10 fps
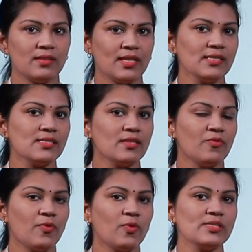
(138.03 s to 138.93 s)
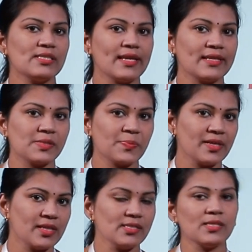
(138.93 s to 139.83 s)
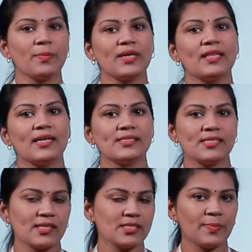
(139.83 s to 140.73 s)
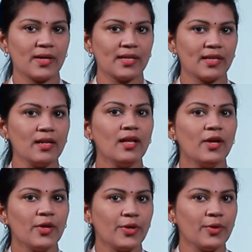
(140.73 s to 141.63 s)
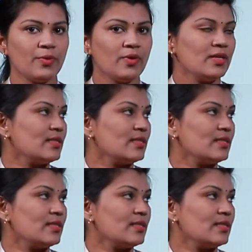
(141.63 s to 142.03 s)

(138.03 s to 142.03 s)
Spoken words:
That is, the force experienced by that charged particle Q.